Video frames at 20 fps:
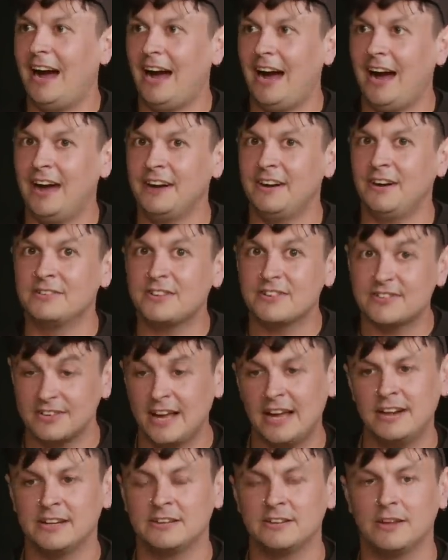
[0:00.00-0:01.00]
And
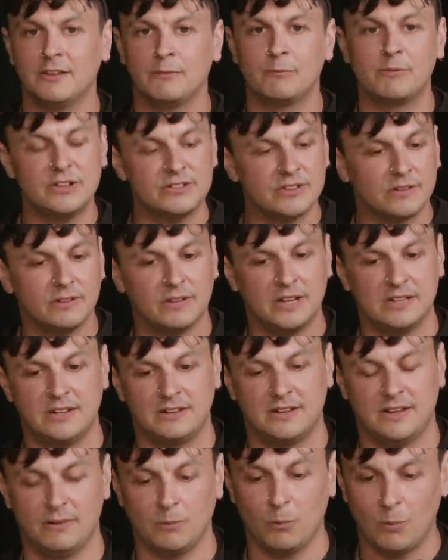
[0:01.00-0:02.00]
understanding that the reason that they did
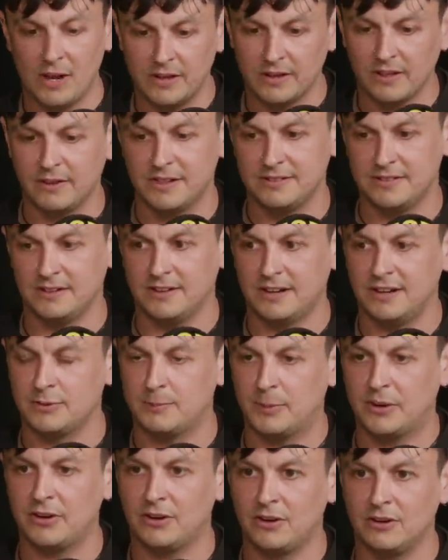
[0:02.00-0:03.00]
that and the way that they did that is
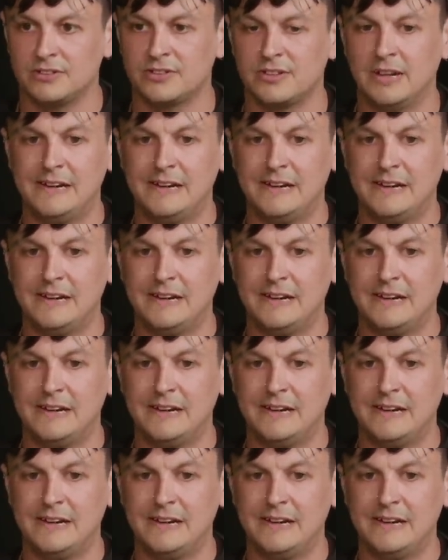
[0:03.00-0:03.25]
because